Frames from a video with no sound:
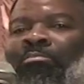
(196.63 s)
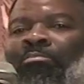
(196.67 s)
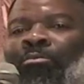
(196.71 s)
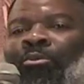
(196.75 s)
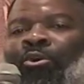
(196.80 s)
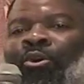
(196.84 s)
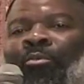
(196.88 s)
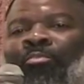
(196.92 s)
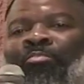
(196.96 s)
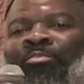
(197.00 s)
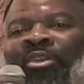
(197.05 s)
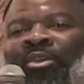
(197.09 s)

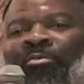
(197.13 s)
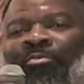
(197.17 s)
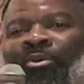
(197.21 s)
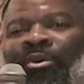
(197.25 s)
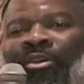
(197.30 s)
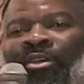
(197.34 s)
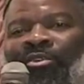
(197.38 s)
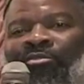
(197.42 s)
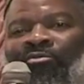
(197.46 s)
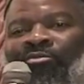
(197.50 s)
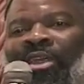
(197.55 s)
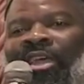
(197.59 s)
more people
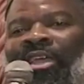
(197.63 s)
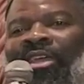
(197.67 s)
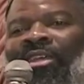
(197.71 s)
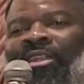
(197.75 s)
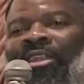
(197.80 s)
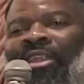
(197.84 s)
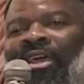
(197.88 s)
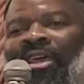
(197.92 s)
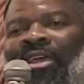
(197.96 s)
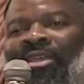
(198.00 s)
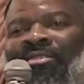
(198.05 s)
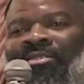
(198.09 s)
can
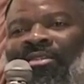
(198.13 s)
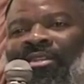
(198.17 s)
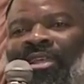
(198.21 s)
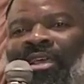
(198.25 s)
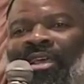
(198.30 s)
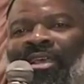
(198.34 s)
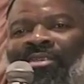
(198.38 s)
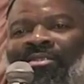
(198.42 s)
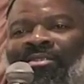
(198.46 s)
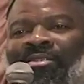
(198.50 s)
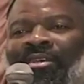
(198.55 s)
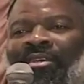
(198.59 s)
recognize it
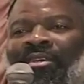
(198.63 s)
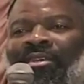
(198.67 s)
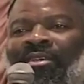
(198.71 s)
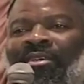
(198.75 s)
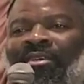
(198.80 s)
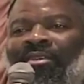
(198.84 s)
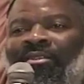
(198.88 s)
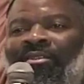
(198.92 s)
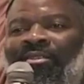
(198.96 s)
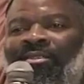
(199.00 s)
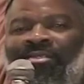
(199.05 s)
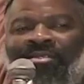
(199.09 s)
as
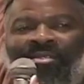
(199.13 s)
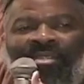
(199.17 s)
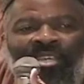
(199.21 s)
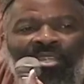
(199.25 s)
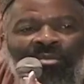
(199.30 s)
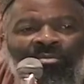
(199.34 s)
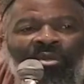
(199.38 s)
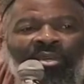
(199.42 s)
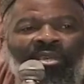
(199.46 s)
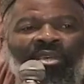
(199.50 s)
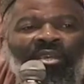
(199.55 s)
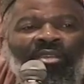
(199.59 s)
the
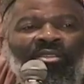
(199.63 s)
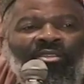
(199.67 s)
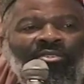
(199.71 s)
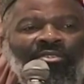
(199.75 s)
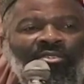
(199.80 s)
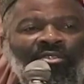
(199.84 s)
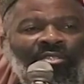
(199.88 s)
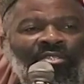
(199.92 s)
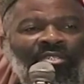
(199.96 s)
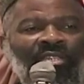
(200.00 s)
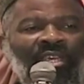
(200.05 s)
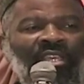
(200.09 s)
seed begins
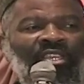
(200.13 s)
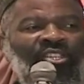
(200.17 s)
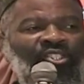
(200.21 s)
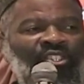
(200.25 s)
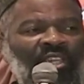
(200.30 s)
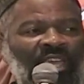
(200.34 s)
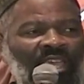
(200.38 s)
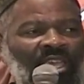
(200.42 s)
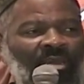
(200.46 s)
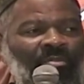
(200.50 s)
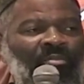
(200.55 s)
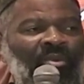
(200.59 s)
to take
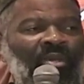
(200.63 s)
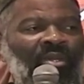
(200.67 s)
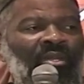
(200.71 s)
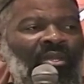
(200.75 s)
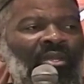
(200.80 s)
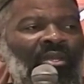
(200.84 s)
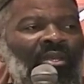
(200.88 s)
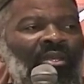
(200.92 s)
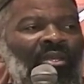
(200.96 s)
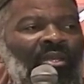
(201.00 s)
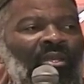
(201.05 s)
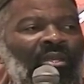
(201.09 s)
shape, and
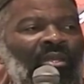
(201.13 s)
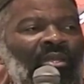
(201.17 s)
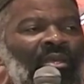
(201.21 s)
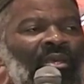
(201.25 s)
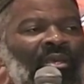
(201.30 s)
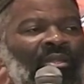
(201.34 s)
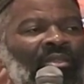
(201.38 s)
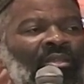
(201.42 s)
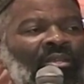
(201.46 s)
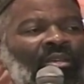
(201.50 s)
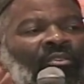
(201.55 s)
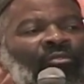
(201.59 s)

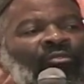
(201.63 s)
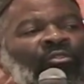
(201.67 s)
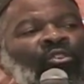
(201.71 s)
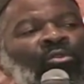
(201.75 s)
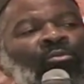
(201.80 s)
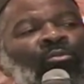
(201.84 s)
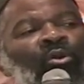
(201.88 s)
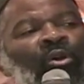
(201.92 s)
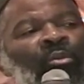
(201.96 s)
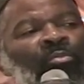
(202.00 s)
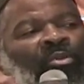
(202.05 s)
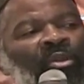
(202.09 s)
then a few
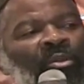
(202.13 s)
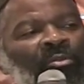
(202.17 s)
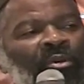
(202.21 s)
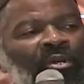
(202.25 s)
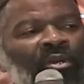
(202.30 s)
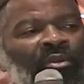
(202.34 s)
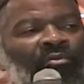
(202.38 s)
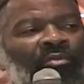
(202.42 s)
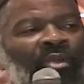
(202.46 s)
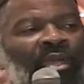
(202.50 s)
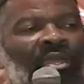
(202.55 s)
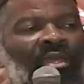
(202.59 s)
more people
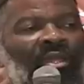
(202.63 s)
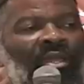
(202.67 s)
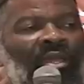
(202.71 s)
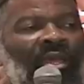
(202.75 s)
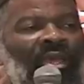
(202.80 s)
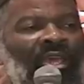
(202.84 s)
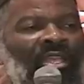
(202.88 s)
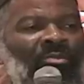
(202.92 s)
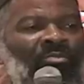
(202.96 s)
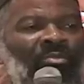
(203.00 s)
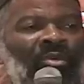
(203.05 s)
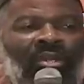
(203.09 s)
can
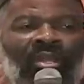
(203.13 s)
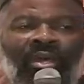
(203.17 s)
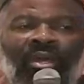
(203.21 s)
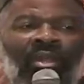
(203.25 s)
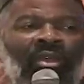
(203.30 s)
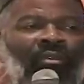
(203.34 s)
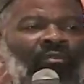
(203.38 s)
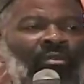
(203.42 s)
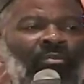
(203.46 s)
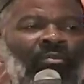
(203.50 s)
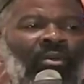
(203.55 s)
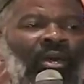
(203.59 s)
recognize, but not
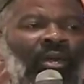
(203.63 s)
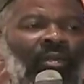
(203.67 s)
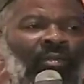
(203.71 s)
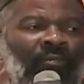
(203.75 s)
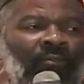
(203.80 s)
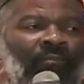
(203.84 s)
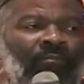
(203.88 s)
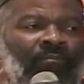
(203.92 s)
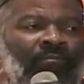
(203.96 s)
everybody.